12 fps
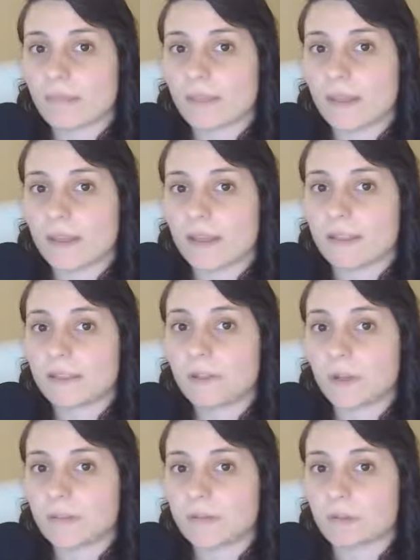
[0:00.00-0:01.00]
and then you'll
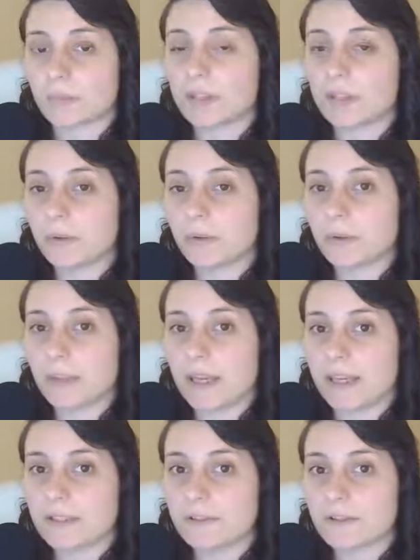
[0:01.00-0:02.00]
have to reload the
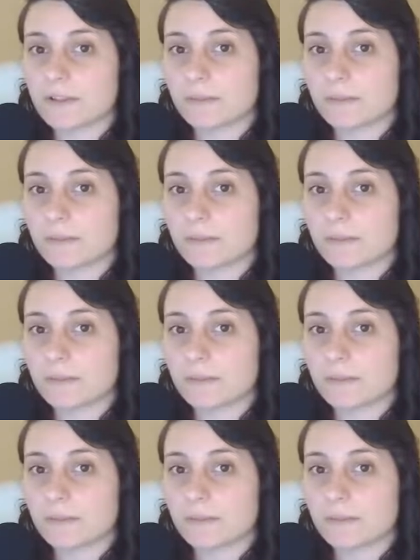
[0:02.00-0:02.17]
page.